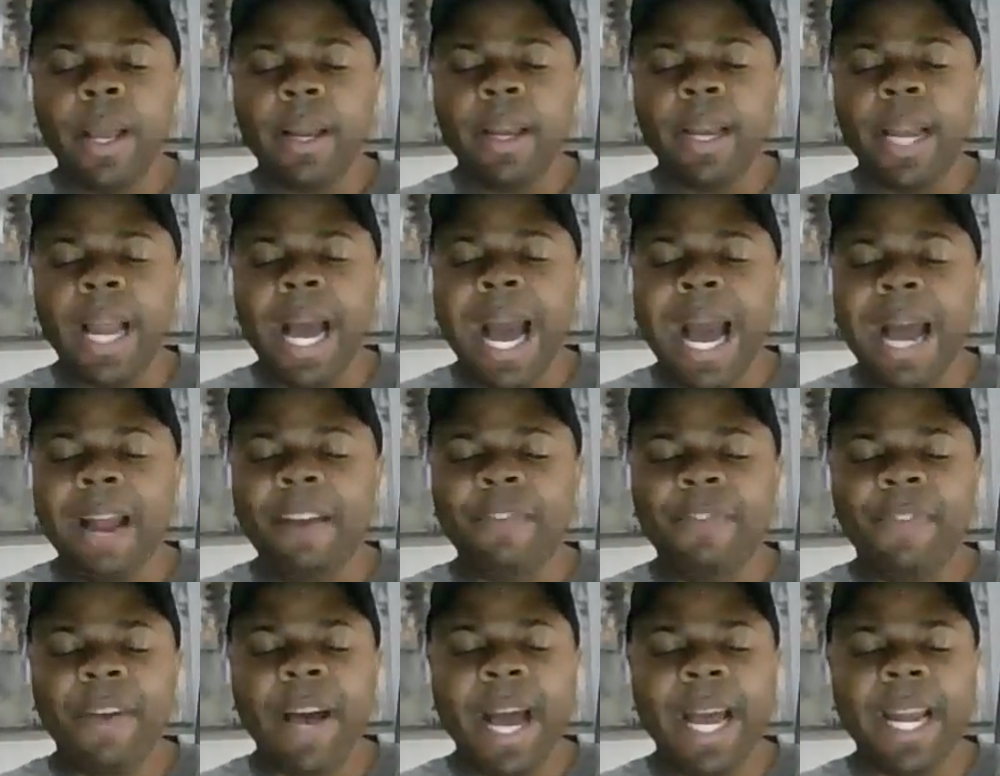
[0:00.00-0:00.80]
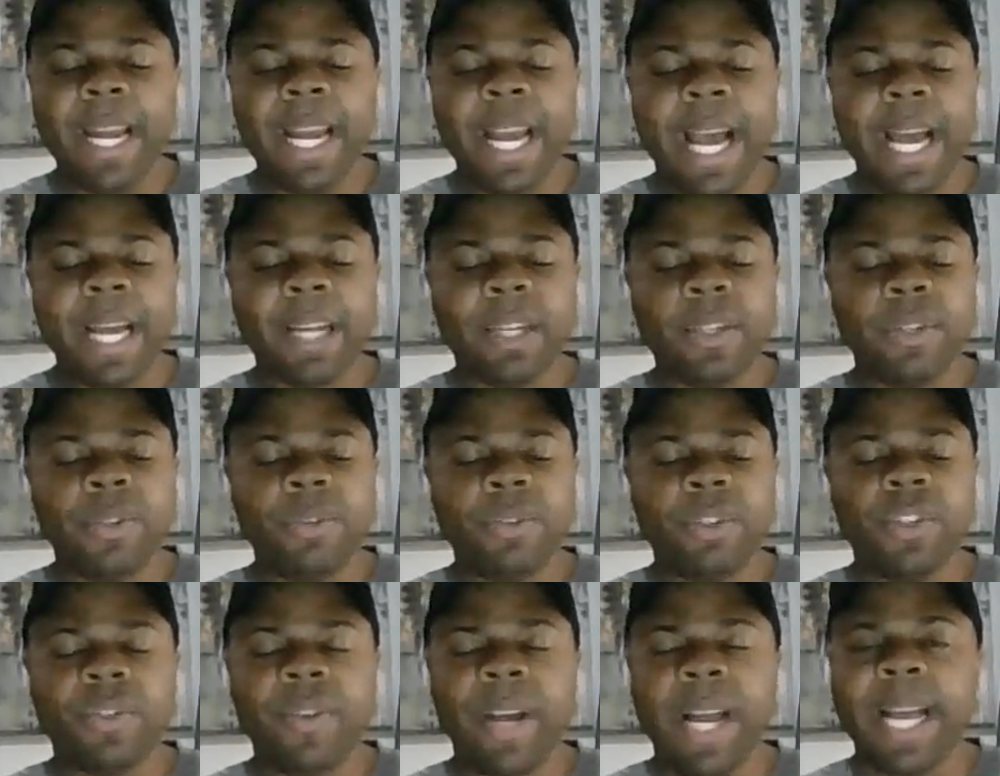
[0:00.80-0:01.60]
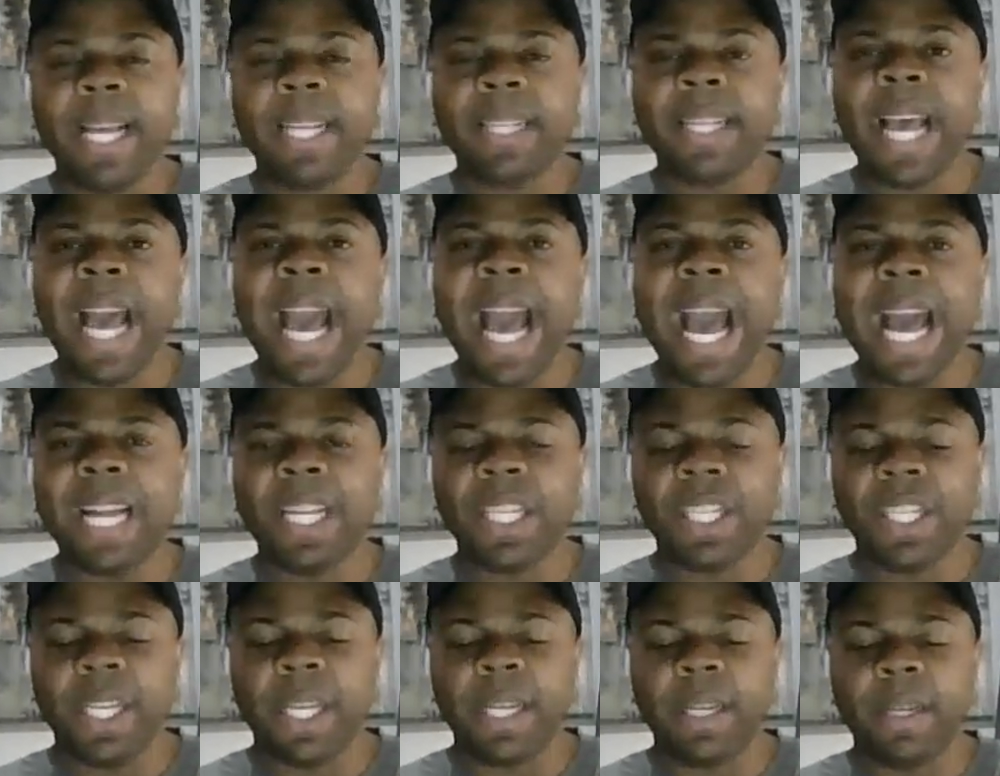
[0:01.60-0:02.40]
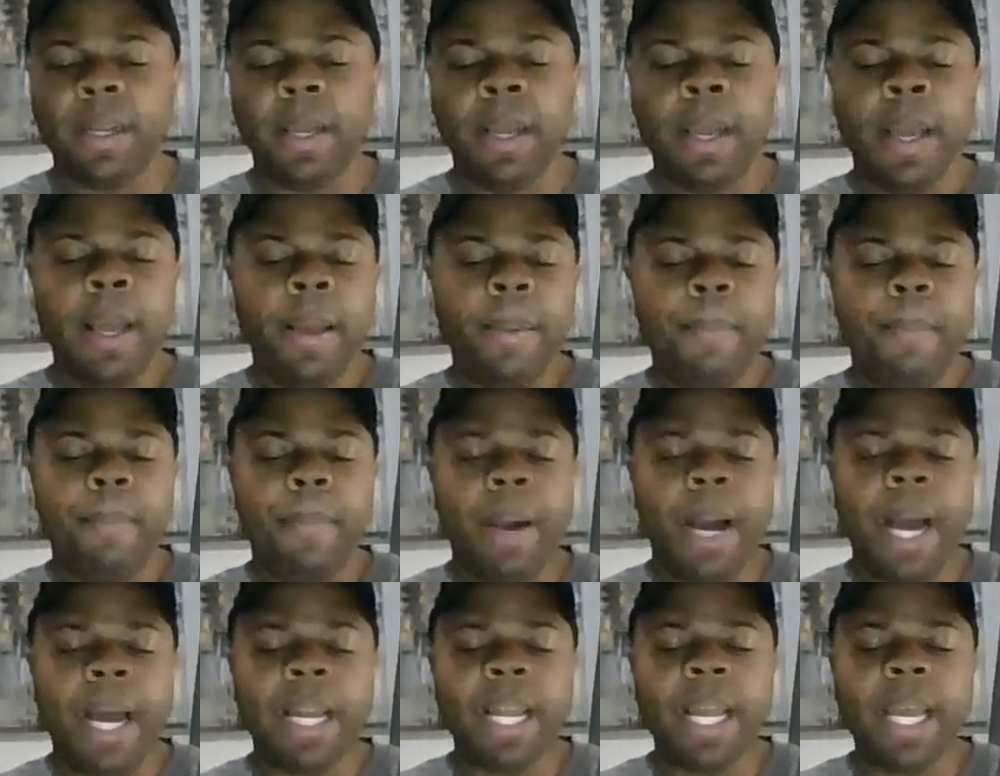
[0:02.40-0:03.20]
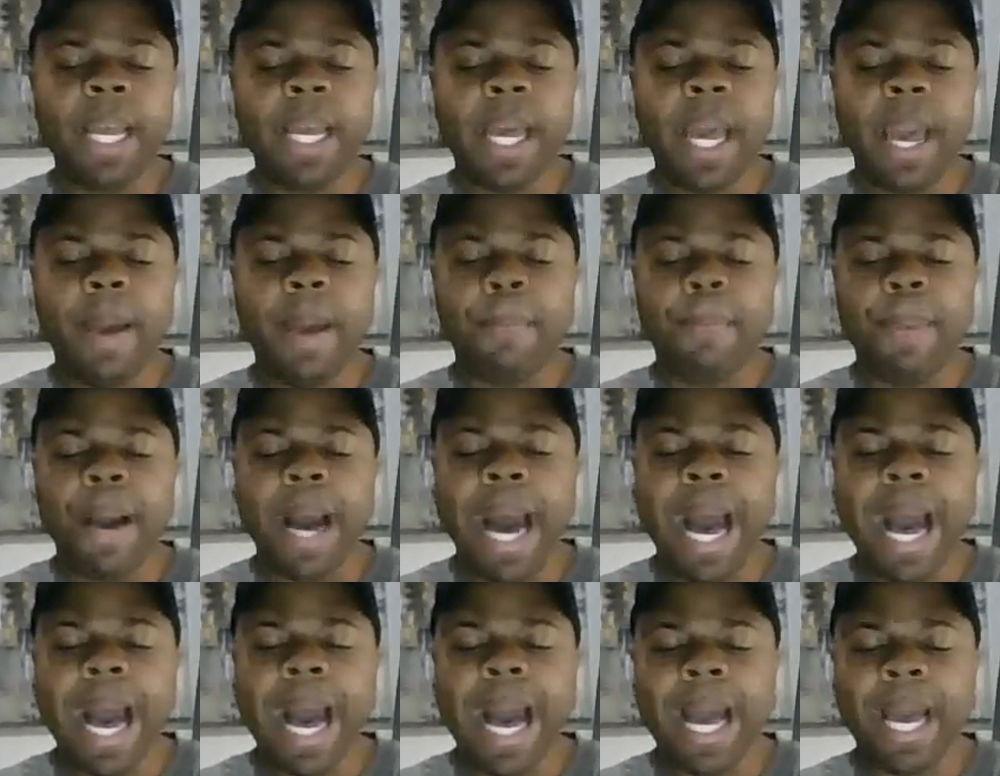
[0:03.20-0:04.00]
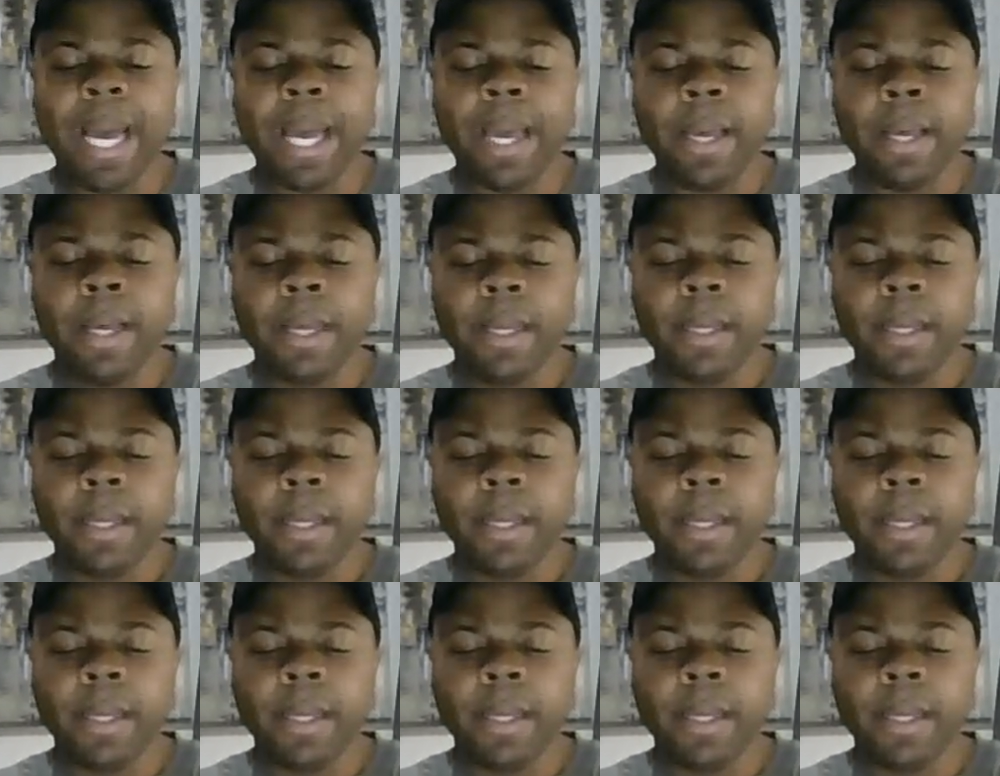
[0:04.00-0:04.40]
not financial transaction. Money can buy